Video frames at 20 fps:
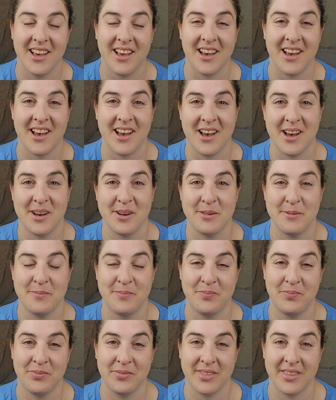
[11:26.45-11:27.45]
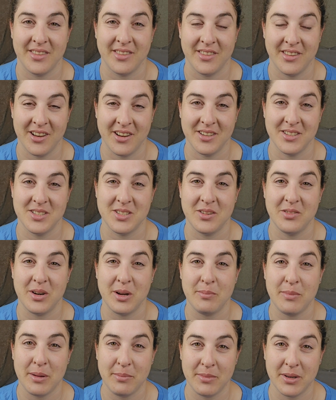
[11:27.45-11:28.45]
Yeah, so
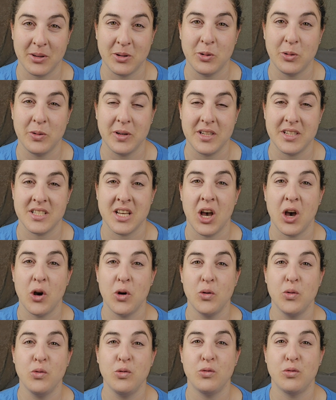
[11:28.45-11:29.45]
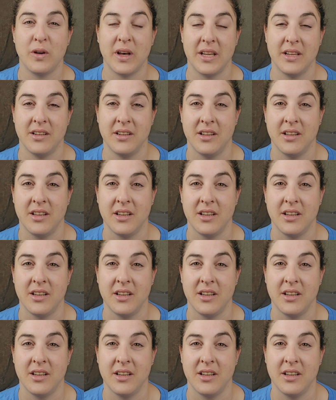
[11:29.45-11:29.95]
remember, always hou van.